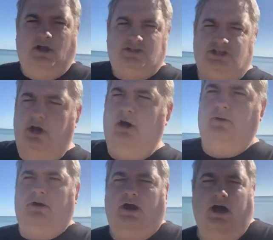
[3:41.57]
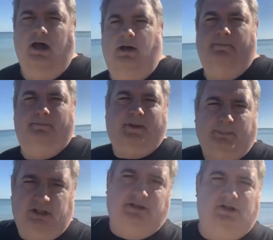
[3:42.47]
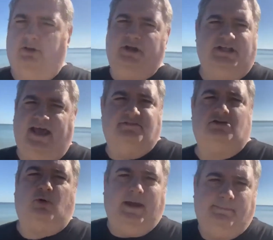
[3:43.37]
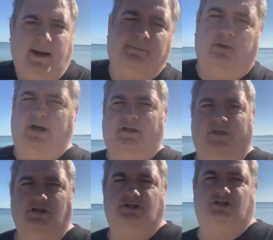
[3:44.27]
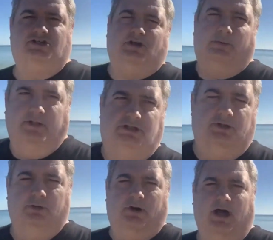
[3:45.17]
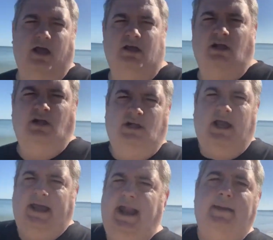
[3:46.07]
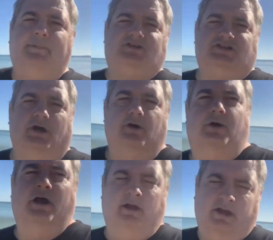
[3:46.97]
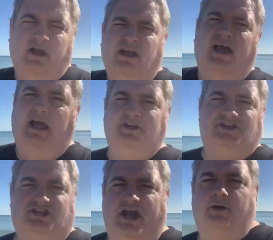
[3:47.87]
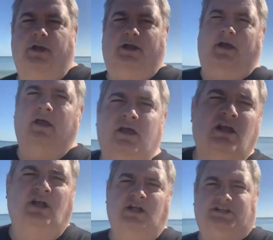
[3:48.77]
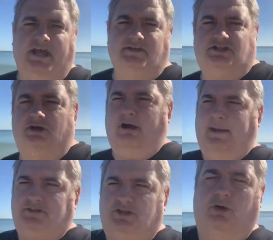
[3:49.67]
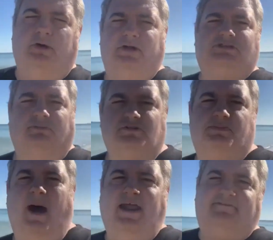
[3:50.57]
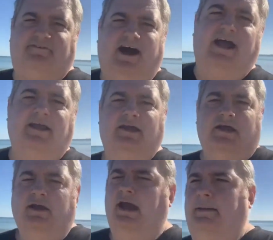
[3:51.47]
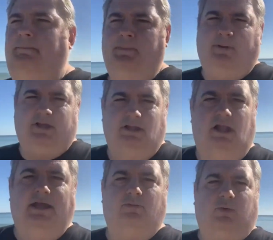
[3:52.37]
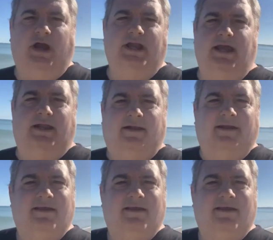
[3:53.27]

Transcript: So um, people, that you don't need to have swipe up or anything. You just go into uh, an episode and you share it to Instagram stories from Spotify, and people can link right in.